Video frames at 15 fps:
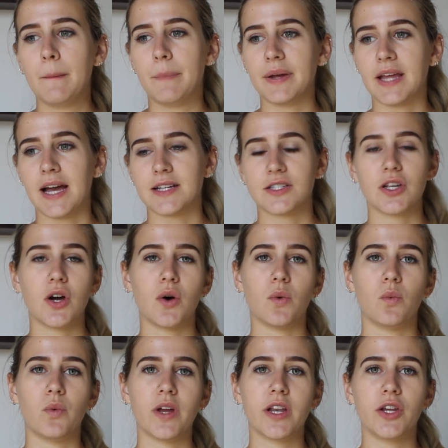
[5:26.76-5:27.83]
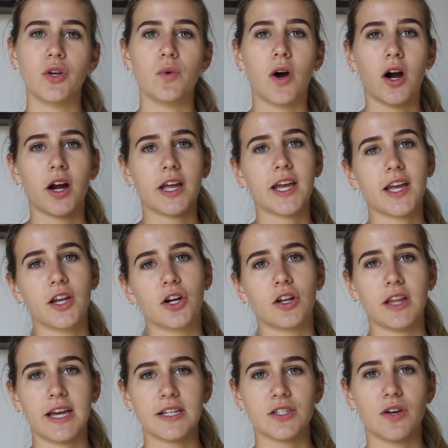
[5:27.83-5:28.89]
but yeah, so when you are kicking your
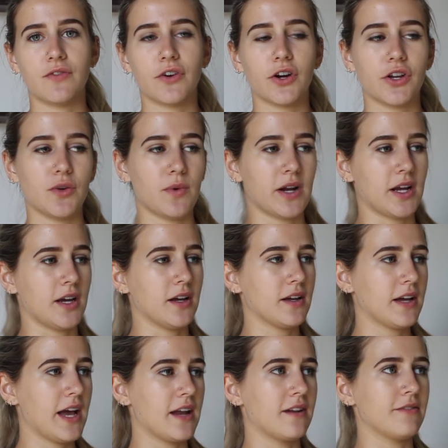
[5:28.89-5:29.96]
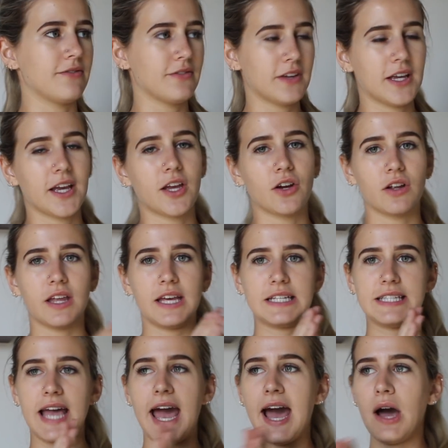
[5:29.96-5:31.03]
legs over, you want to kind of kick your
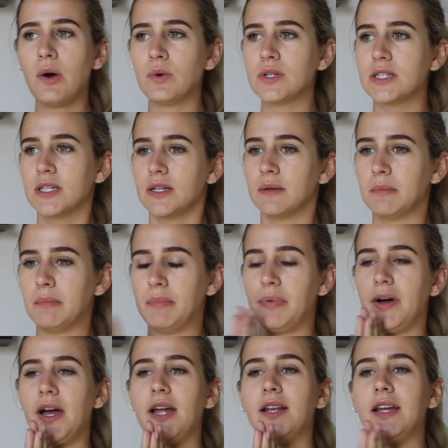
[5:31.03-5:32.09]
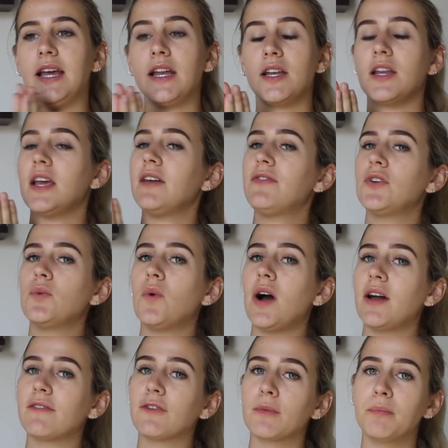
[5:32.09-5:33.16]
legs out. But, and if you
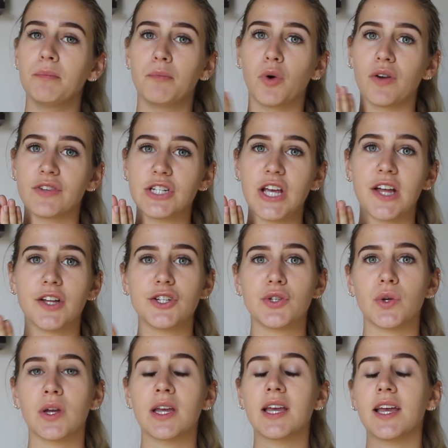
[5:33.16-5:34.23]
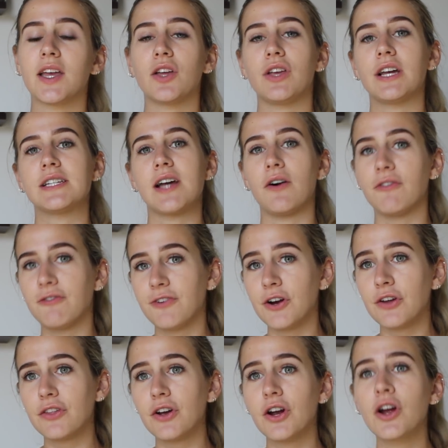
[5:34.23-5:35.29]
want for more of a challenge, you can kick your legs out
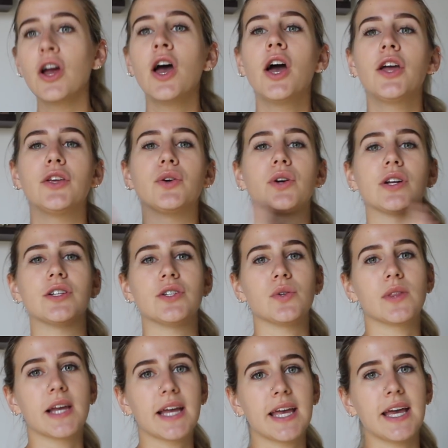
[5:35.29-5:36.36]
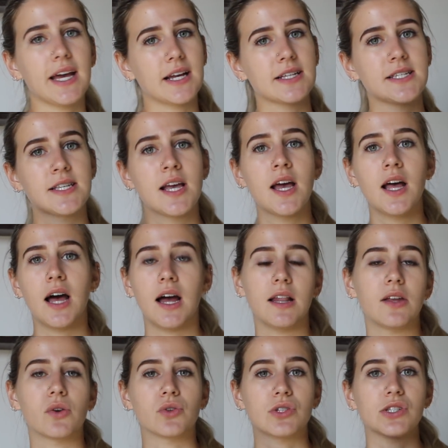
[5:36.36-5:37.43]
further. You can do the kicks a
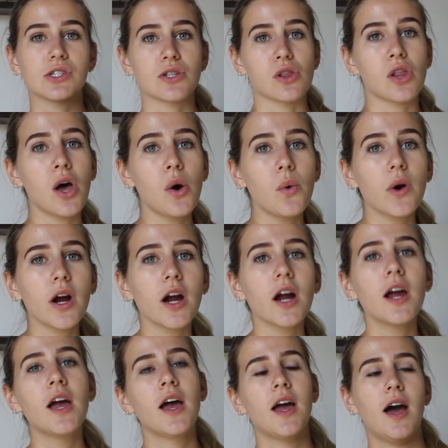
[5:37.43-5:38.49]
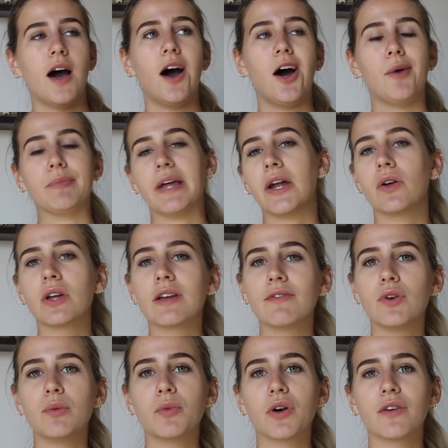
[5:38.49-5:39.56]
little slower. Um, that'll give
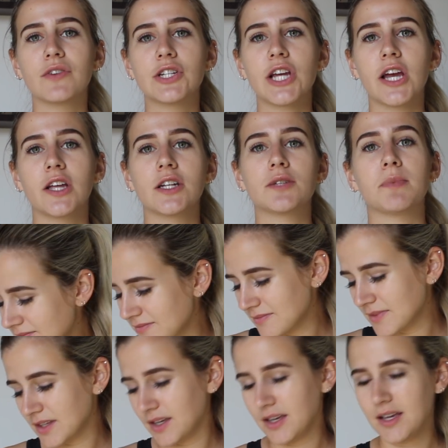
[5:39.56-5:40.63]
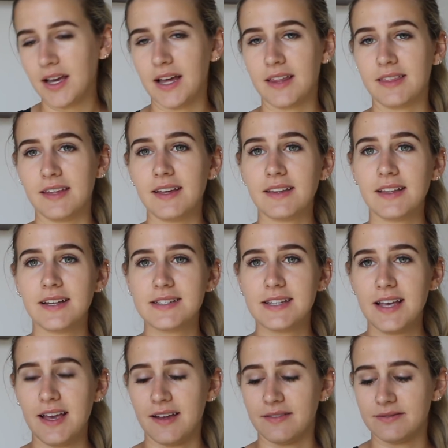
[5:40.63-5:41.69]
you more of a challenge. I think that's
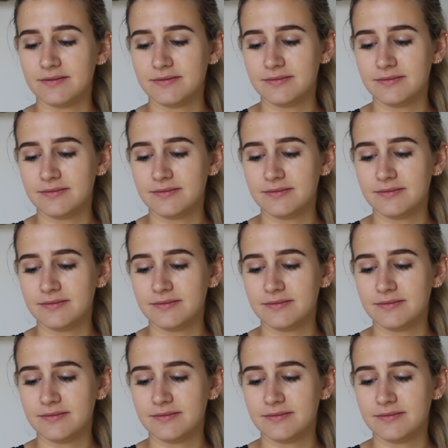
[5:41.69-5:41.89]
it.